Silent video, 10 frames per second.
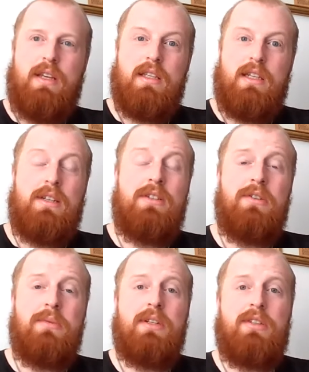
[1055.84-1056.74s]
it's an
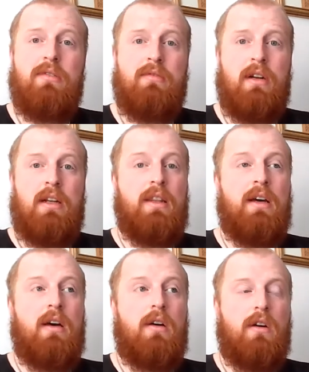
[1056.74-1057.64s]
intuition really
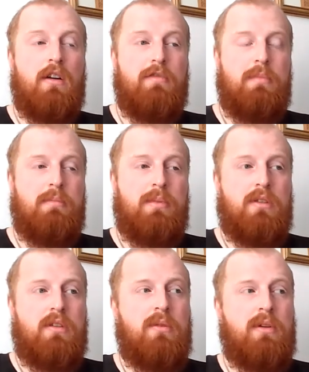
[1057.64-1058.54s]
that I've been
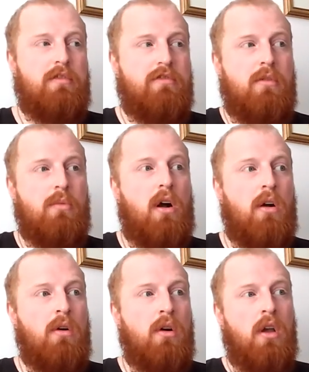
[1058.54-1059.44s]
pursuing for a
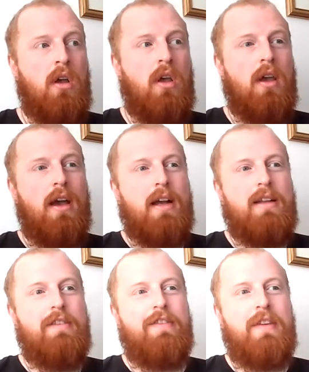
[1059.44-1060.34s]
while,
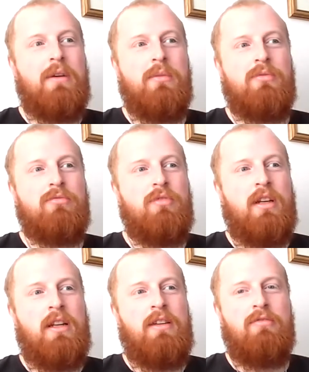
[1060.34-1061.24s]
and it feels
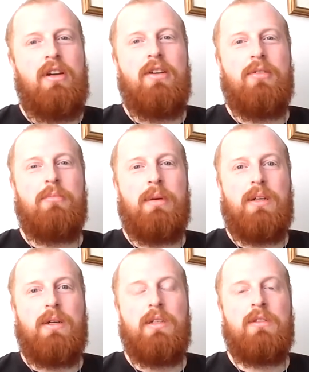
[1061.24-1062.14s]
really real
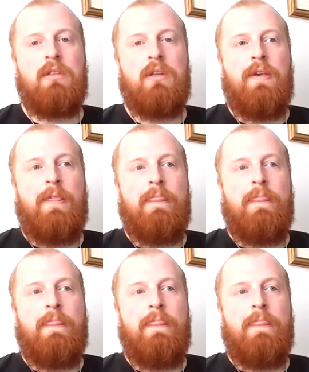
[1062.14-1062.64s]
because